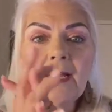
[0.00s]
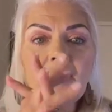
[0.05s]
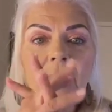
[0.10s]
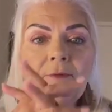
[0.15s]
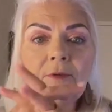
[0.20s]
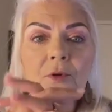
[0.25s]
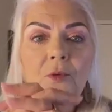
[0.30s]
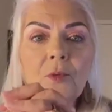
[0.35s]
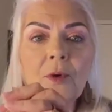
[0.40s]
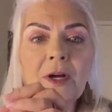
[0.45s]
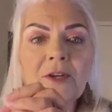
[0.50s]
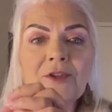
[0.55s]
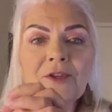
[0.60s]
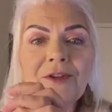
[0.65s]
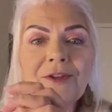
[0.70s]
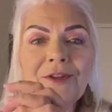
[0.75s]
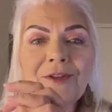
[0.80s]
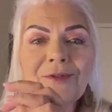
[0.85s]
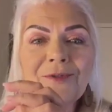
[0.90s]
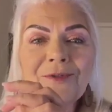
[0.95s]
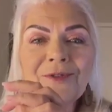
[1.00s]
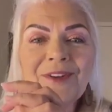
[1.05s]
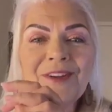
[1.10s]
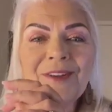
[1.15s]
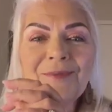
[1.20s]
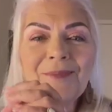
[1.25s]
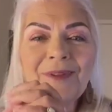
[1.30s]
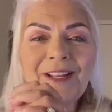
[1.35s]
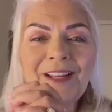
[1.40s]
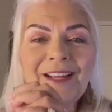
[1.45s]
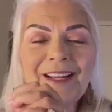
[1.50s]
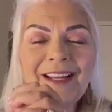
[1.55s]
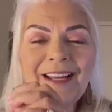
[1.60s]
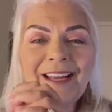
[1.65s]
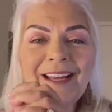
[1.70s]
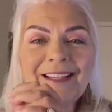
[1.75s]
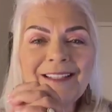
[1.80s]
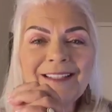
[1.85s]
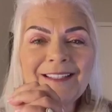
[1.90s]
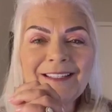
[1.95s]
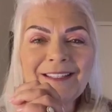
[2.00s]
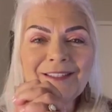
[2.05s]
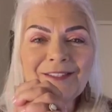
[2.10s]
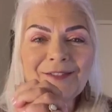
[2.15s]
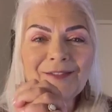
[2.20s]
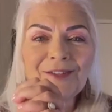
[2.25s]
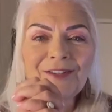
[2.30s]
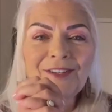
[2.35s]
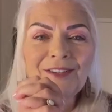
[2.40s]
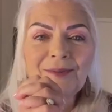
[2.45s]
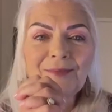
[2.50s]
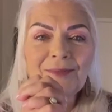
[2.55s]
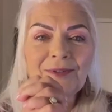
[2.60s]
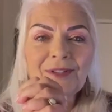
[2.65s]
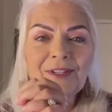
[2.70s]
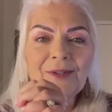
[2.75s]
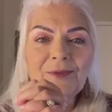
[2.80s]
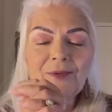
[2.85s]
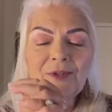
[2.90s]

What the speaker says: If you're watching the replay, hey Sister Kimberly,